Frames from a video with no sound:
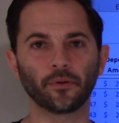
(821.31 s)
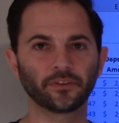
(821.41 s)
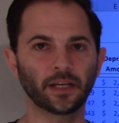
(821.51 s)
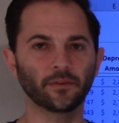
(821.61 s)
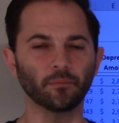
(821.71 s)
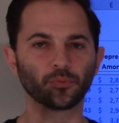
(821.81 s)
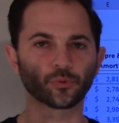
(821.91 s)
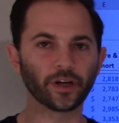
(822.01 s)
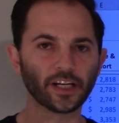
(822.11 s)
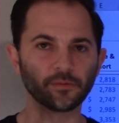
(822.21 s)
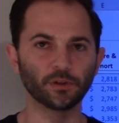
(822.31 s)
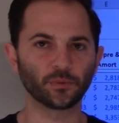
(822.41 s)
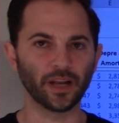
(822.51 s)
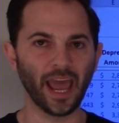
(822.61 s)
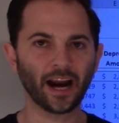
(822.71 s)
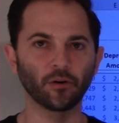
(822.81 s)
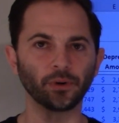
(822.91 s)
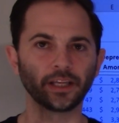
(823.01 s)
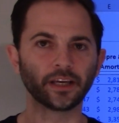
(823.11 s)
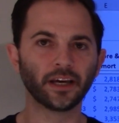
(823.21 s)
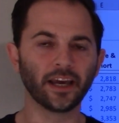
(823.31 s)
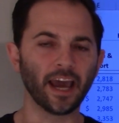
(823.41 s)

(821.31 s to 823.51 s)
It's kind of a bridge between equity